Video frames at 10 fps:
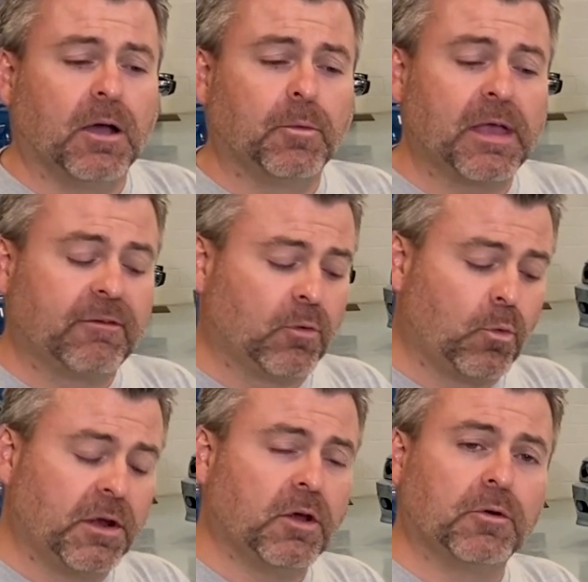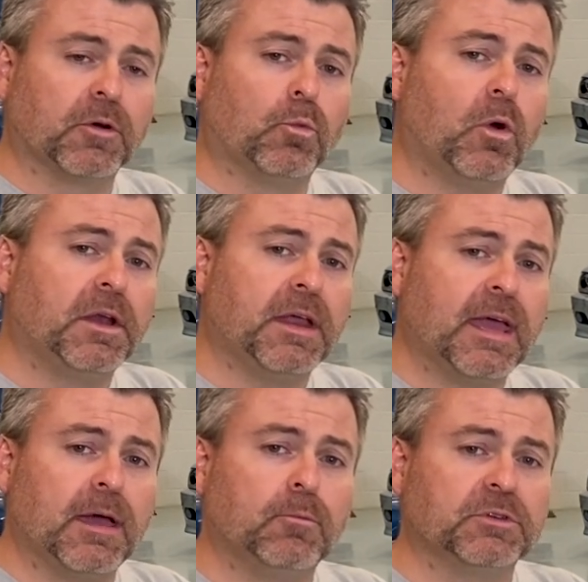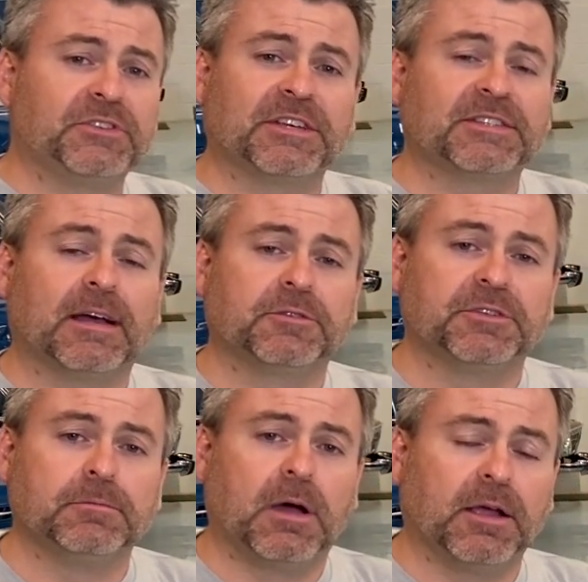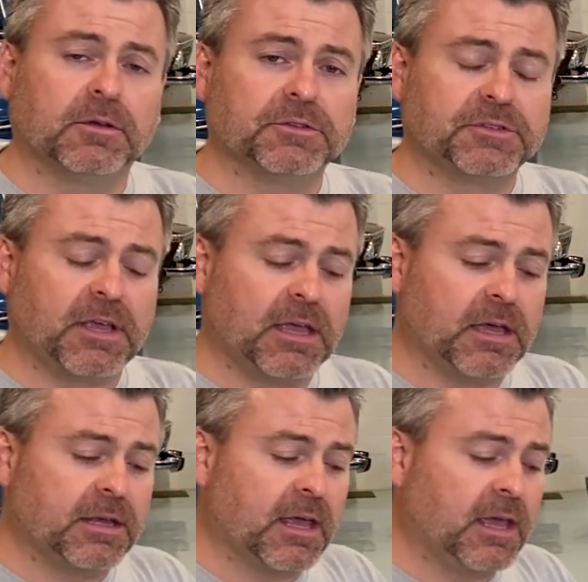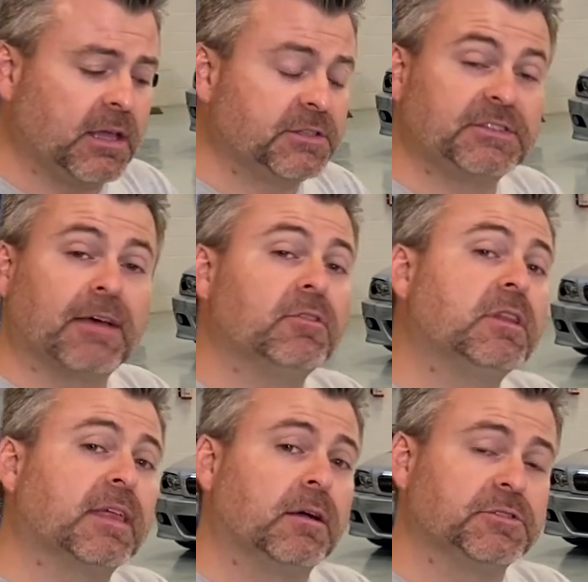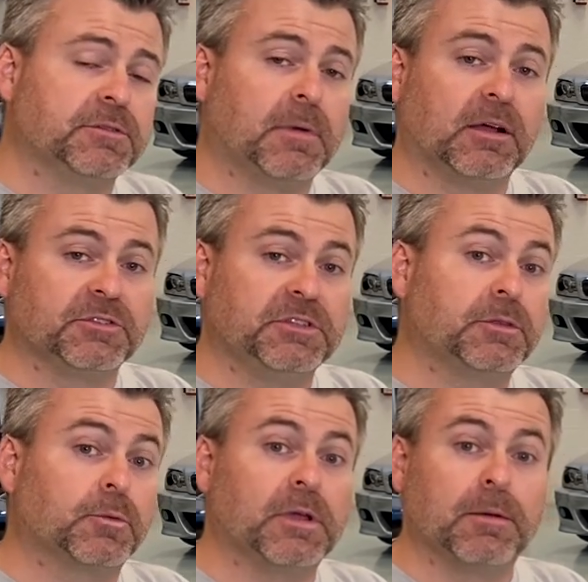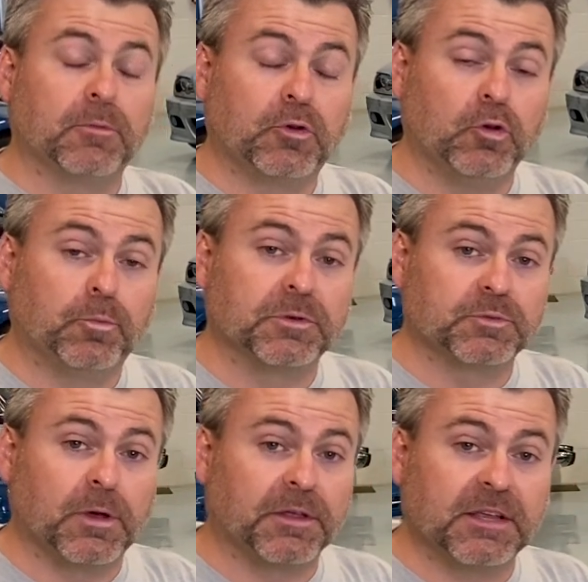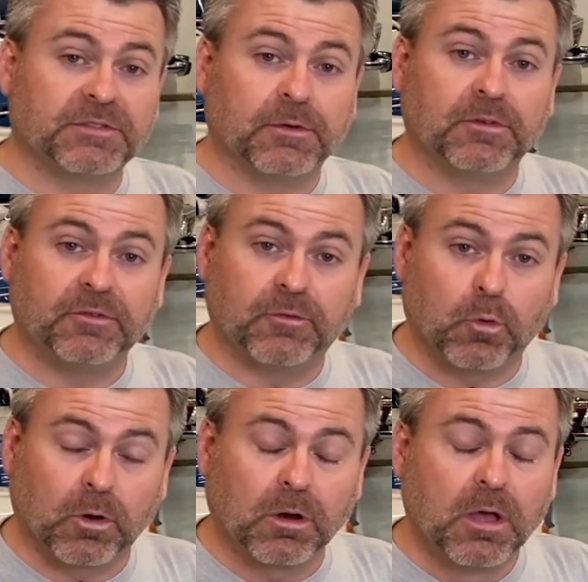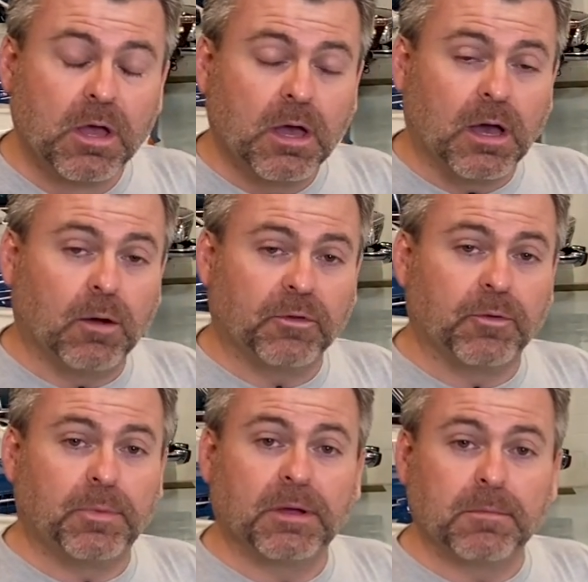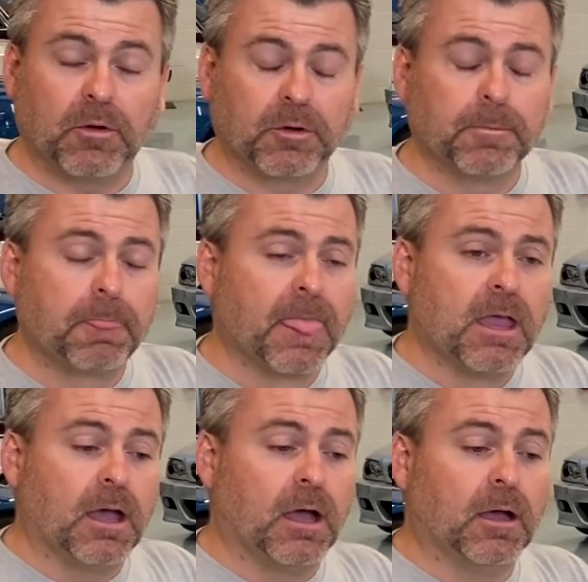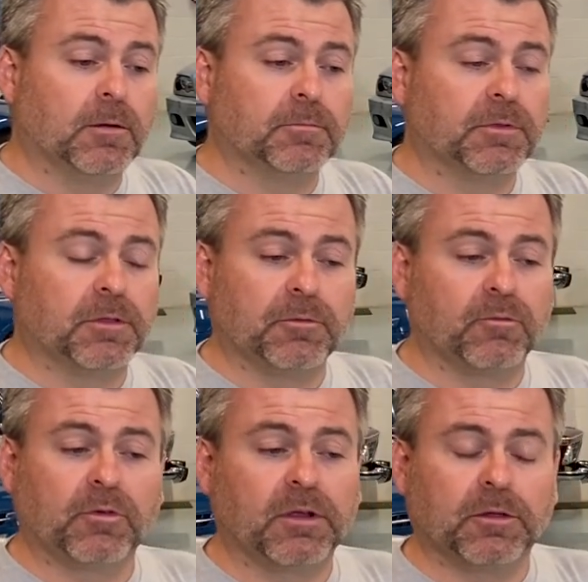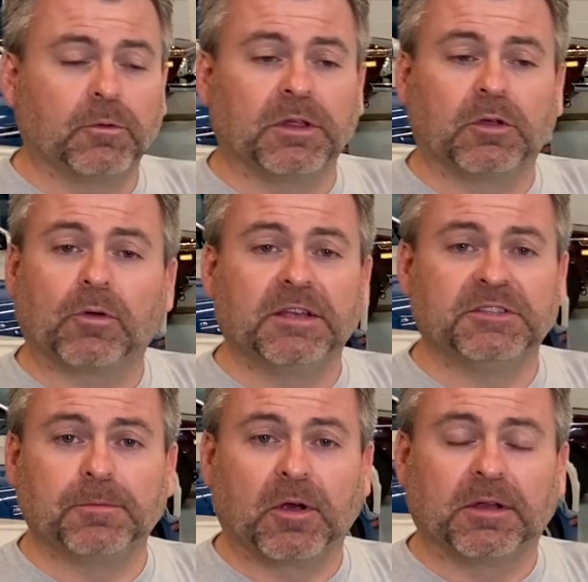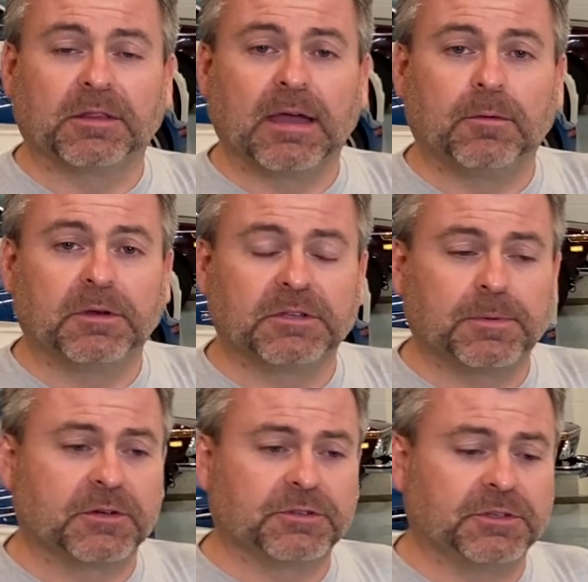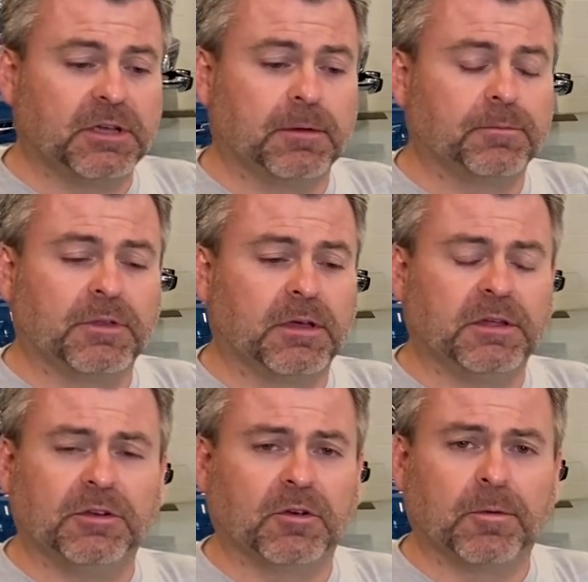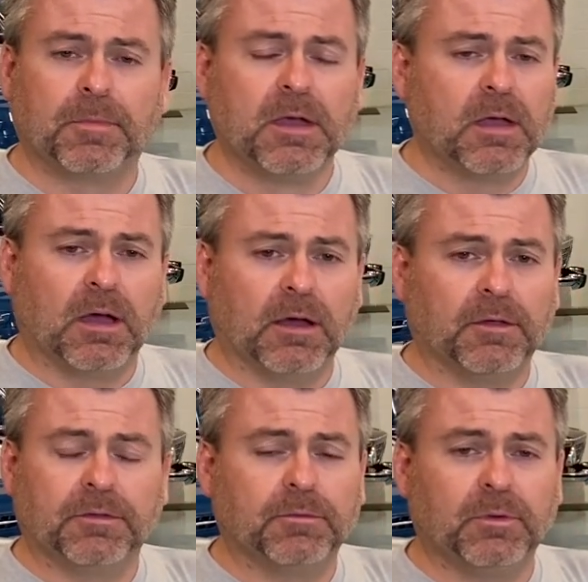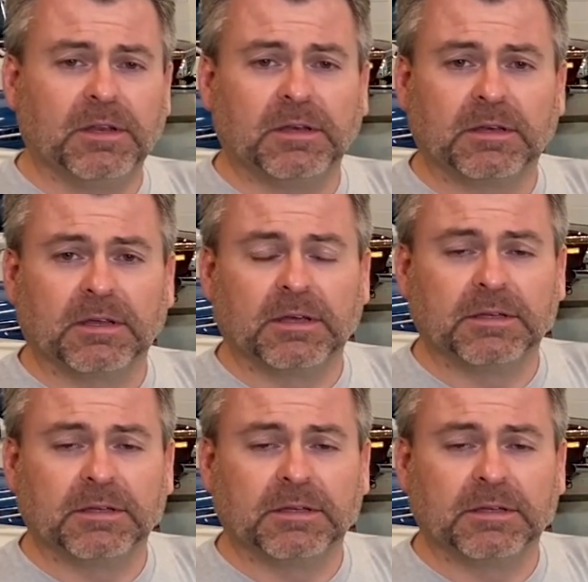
We have a one-owner 1M with 6,000 miles and a 7,000 mile Z3M coupe as well, an S54 with the big motor. Really, really crazy market, that one, especially in Europe. We didn't